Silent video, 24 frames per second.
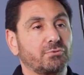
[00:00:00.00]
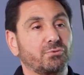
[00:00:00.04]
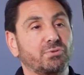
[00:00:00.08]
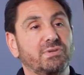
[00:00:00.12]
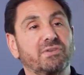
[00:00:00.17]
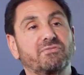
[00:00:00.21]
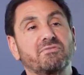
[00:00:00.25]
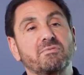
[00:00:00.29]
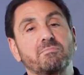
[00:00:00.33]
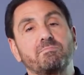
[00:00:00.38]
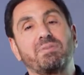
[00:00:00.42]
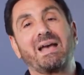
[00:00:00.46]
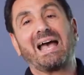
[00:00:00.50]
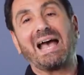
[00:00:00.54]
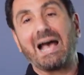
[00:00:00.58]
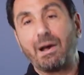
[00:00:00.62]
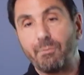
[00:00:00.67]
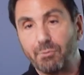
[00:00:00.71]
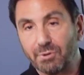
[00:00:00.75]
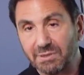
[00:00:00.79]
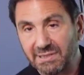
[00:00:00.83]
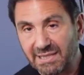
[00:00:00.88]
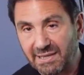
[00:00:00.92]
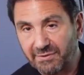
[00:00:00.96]
different
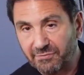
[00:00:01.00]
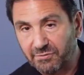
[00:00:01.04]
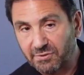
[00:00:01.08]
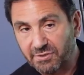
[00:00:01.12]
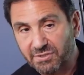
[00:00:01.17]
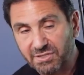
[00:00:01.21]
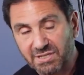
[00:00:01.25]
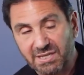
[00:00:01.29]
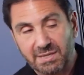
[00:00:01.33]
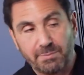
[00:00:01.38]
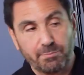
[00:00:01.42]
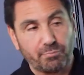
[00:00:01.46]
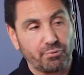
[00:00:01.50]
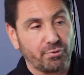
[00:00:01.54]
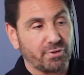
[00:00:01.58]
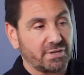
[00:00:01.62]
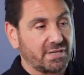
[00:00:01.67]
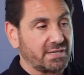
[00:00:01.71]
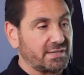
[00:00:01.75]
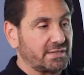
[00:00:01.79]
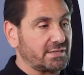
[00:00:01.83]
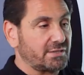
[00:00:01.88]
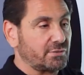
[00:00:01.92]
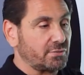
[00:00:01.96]
power levels
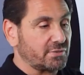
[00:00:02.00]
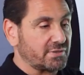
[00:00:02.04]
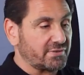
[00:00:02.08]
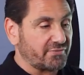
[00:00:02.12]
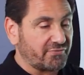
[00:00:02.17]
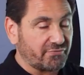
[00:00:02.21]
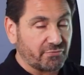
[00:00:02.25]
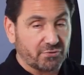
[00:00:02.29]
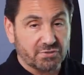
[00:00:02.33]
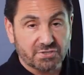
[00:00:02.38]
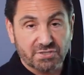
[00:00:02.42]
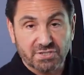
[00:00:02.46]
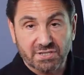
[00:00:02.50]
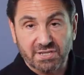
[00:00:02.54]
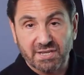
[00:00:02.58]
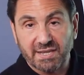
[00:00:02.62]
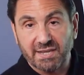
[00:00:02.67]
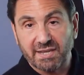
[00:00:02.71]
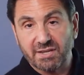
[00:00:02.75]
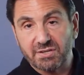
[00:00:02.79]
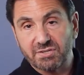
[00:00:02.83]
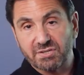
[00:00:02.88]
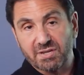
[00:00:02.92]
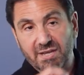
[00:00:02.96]
inputted to the first
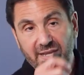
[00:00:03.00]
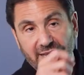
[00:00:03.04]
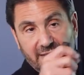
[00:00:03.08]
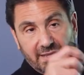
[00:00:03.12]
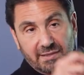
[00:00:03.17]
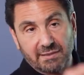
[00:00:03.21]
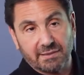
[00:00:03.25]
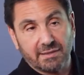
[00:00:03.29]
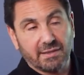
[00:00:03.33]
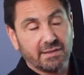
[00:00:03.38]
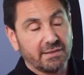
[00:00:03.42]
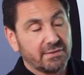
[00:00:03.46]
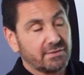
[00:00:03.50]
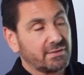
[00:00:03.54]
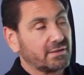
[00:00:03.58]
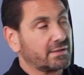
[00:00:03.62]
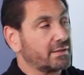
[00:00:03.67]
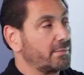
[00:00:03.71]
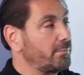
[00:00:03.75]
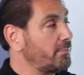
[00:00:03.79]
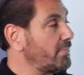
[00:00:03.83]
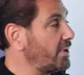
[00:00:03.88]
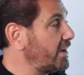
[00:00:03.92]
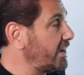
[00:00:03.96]
stage and the
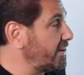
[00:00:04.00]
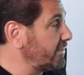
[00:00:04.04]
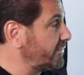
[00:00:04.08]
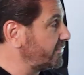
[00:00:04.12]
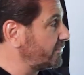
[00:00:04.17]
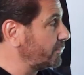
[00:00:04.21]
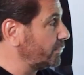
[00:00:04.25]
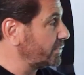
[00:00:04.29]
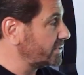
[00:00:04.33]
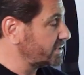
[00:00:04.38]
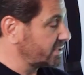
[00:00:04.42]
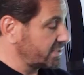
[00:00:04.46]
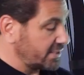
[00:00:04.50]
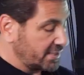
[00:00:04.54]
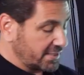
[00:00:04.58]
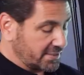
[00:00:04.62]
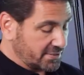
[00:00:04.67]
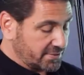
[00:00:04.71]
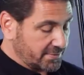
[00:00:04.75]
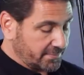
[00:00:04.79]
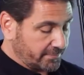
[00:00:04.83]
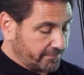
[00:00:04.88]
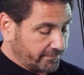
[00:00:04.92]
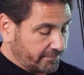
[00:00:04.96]
combined 4
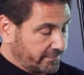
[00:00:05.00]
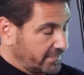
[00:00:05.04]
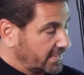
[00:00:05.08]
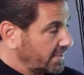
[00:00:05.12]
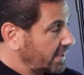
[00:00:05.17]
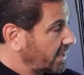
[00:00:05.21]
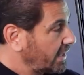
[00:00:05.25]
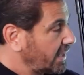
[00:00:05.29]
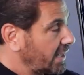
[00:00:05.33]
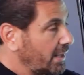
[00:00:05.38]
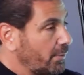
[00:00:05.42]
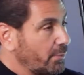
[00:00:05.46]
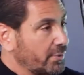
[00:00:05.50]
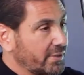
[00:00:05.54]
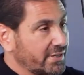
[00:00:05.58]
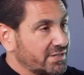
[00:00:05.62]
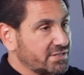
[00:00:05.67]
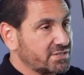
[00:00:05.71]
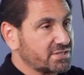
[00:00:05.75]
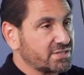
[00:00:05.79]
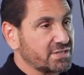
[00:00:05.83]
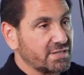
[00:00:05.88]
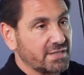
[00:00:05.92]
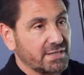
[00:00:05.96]
stage. And we're going
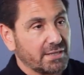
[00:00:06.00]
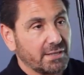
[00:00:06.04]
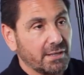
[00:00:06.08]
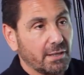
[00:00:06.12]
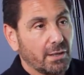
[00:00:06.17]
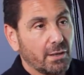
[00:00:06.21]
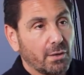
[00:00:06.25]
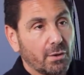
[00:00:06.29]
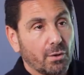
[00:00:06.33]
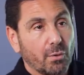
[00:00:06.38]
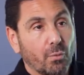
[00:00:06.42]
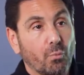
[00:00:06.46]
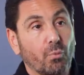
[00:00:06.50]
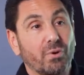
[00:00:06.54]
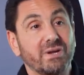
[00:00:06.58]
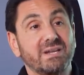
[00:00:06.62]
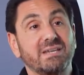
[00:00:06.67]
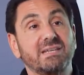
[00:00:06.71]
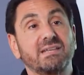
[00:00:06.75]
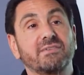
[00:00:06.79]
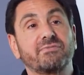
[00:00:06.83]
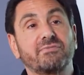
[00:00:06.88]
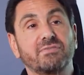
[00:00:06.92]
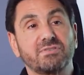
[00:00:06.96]
to see
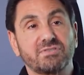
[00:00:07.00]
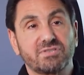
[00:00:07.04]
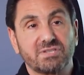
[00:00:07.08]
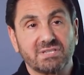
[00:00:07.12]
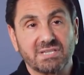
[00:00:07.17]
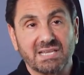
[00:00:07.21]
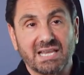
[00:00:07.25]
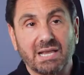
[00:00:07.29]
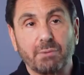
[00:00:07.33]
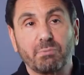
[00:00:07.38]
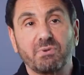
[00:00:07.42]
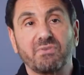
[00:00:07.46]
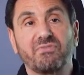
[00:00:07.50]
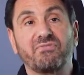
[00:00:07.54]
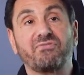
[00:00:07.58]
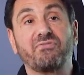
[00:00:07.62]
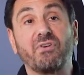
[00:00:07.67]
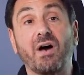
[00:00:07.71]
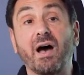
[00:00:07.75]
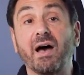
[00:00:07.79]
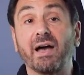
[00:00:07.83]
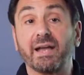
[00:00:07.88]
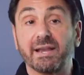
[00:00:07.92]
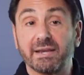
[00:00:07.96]
what differences, and can we
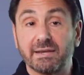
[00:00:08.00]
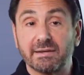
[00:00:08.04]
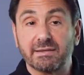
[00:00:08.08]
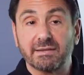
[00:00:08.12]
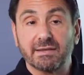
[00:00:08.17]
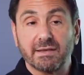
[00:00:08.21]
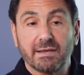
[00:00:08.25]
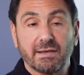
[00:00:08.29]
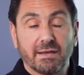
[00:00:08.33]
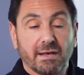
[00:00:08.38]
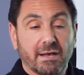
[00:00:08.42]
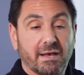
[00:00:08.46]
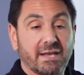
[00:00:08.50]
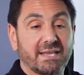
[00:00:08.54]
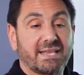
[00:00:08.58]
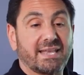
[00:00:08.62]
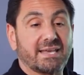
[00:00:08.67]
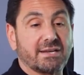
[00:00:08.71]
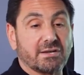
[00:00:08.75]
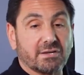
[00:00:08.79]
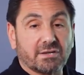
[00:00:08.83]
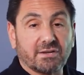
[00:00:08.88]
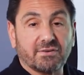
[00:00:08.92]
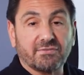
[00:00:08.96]
find,
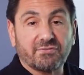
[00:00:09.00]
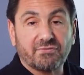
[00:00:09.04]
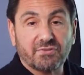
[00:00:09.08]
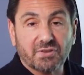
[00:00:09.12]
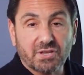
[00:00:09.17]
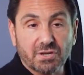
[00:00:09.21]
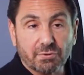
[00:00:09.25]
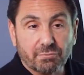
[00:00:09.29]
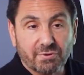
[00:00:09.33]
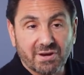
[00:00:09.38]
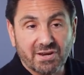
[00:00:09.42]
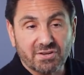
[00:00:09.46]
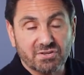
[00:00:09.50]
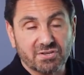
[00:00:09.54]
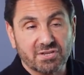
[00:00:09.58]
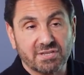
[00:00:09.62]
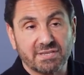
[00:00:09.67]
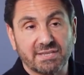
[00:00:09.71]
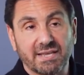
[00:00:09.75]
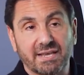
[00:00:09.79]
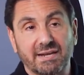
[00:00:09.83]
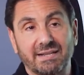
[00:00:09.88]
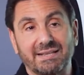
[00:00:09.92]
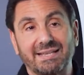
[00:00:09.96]
again, a
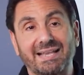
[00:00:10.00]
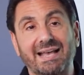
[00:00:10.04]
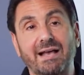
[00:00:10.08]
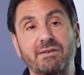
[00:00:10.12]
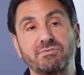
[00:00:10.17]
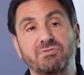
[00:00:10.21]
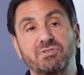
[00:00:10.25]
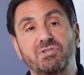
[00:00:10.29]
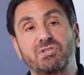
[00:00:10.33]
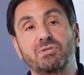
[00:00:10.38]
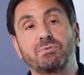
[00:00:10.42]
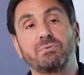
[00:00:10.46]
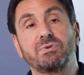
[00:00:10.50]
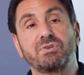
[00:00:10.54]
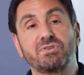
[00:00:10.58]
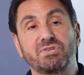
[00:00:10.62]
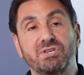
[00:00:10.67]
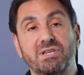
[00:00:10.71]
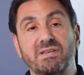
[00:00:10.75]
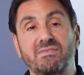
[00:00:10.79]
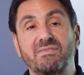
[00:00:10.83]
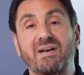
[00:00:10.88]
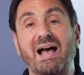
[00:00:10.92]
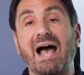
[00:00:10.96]
configuration that allows us to
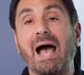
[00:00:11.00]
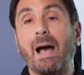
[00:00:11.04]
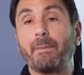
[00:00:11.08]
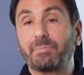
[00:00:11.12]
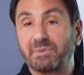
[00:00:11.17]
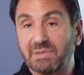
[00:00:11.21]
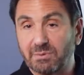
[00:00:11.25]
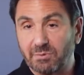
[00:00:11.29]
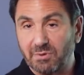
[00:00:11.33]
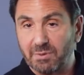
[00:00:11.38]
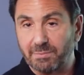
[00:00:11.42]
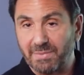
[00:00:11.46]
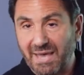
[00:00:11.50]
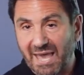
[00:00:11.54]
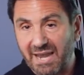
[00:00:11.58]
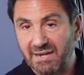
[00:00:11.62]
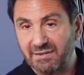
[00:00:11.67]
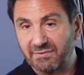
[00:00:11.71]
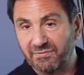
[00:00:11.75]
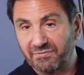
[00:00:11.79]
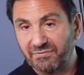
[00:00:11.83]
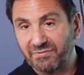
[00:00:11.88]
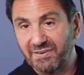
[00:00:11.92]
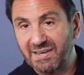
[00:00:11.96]
achieve optimum
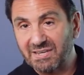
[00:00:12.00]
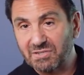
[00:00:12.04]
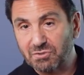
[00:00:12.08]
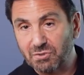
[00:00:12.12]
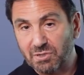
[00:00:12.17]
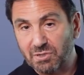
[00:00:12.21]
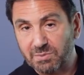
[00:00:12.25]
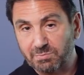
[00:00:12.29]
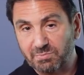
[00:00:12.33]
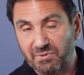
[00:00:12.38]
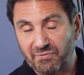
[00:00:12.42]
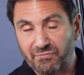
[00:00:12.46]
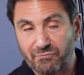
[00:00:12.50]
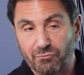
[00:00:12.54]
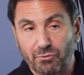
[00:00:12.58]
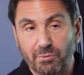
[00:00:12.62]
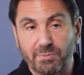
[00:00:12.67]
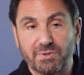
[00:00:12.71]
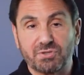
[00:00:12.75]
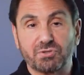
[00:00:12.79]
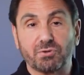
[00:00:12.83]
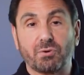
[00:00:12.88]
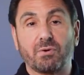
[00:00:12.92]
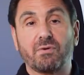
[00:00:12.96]
additive phase noise
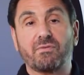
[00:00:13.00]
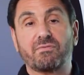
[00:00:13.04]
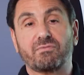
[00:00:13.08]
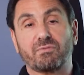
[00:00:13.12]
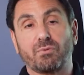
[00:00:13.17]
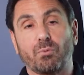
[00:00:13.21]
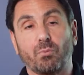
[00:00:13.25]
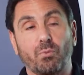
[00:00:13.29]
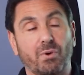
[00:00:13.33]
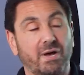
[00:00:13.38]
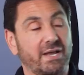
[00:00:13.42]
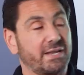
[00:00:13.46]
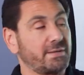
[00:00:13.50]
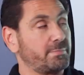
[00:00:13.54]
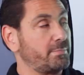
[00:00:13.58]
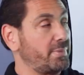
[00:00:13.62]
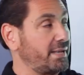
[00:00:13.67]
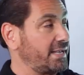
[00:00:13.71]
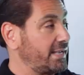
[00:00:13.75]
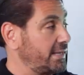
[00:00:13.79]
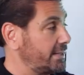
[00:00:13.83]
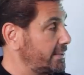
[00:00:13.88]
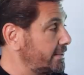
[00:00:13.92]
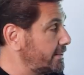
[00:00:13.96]
performance over a wide
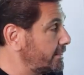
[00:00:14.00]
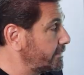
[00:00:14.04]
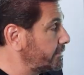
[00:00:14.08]
band.